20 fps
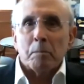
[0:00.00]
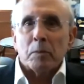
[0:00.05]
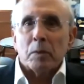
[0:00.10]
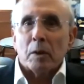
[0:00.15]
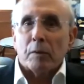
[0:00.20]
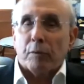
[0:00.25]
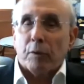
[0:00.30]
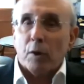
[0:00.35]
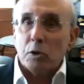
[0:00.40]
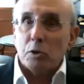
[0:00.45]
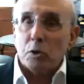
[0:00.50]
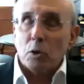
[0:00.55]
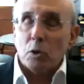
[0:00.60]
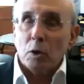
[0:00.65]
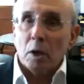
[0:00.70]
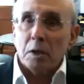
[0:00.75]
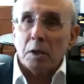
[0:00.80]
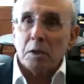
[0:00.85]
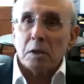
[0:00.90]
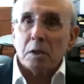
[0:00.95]
The first to
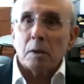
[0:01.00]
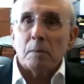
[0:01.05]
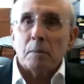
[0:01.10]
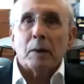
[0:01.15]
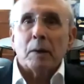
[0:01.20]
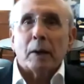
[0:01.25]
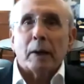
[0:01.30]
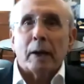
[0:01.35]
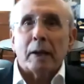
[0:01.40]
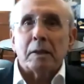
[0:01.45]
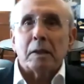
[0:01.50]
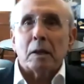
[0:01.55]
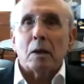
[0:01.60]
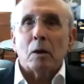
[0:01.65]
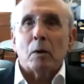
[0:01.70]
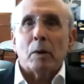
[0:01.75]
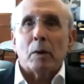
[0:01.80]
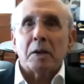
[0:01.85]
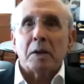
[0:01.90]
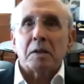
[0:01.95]
launch in
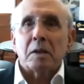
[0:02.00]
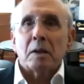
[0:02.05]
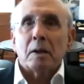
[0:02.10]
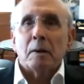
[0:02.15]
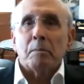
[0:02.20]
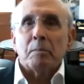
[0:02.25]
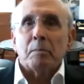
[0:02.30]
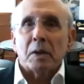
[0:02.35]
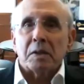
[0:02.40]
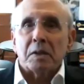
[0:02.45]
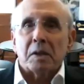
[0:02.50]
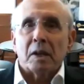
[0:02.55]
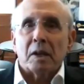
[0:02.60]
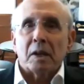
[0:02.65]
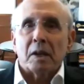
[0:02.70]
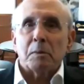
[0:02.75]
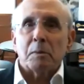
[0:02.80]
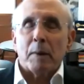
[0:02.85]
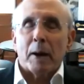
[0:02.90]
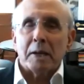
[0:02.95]
the US, the
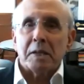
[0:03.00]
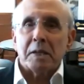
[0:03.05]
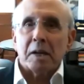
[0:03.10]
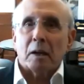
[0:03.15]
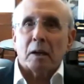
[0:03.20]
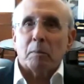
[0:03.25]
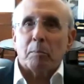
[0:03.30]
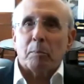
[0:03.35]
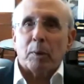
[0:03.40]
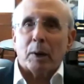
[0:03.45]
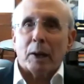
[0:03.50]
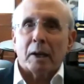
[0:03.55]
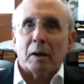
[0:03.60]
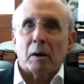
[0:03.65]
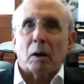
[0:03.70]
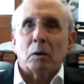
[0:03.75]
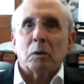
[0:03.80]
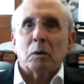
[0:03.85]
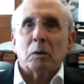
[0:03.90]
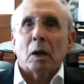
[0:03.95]
city's Magical
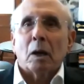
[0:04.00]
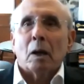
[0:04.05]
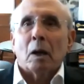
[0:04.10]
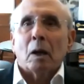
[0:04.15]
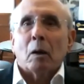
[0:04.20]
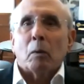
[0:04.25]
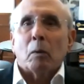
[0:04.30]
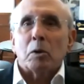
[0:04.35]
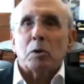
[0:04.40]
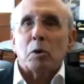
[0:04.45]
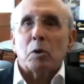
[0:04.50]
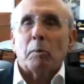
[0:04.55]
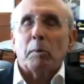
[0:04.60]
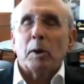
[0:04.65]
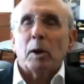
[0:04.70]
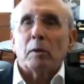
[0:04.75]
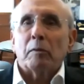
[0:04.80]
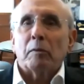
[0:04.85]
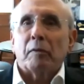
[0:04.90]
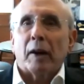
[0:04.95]
Playground, which will
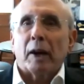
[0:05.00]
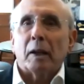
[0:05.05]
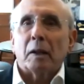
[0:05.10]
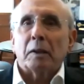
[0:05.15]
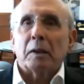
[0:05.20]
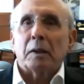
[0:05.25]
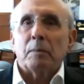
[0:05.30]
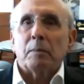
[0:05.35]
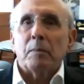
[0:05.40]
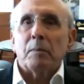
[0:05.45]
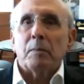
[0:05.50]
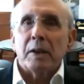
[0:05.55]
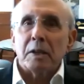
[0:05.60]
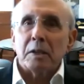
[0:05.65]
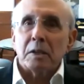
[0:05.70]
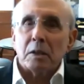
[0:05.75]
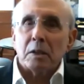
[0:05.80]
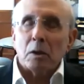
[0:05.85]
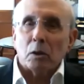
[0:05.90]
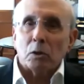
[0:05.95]
be unveiled
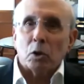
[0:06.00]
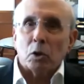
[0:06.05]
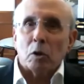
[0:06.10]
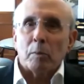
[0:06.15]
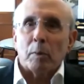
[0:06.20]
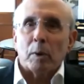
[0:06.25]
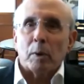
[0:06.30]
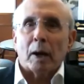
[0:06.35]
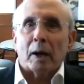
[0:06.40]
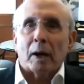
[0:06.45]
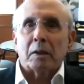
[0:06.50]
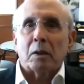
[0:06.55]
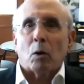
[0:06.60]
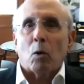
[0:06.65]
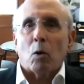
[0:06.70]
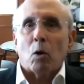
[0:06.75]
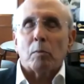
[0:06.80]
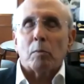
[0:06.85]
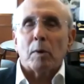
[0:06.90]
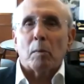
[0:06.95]
this October at
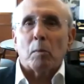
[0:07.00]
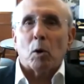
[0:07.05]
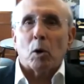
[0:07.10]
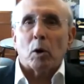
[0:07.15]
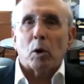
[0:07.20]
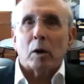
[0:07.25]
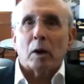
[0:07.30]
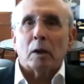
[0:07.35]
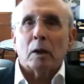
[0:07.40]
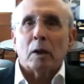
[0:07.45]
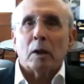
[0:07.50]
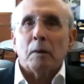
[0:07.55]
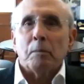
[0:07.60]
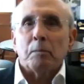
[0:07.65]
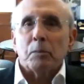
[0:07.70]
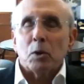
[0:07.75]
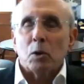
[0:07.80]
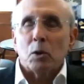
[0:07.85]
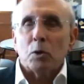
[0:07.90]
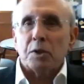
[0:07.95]
the War Memorial
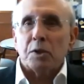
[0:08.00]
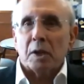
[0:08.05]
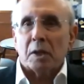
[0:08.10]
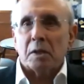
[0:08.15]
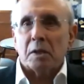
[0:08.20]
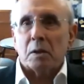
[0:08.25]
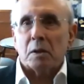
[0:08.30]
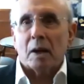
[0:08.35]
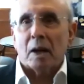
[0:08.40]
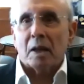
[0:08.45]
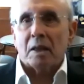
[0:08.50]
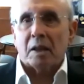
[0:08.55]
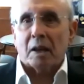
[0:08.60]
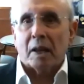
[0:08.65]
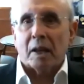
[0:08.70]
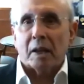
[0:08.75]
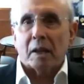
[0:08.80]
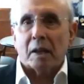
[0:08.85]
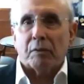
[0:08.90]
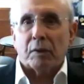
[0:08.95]
Youth Center
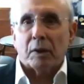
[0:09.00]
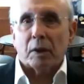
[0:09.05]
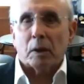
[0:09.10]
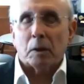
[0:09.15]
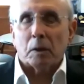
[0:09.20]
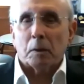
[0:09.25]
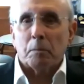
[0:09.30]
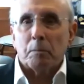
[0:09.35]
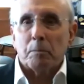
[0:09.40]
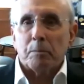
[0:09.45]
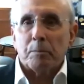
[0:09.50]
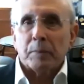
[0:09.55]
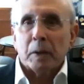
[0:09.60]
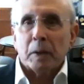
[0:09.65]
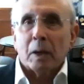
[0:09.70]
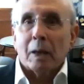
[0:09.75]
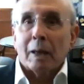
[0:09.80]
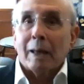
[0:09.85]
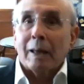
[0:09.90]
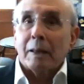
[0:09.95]
Athletic Field.
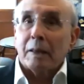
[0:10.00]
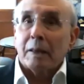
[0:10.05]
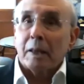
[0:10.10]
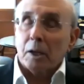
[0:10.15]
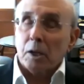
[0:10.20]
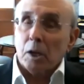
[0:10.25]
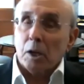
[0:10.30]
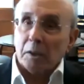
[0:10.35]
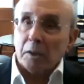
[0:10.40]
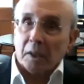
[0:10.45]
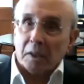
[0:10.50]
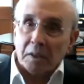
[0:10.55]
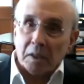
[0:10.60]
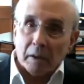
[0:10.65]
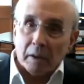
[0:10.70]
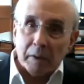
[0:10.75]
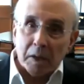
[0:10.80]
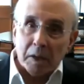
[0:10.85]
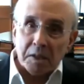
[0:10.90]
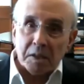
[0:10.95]
The Adult
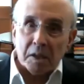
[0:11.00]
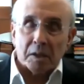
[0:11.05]
Activity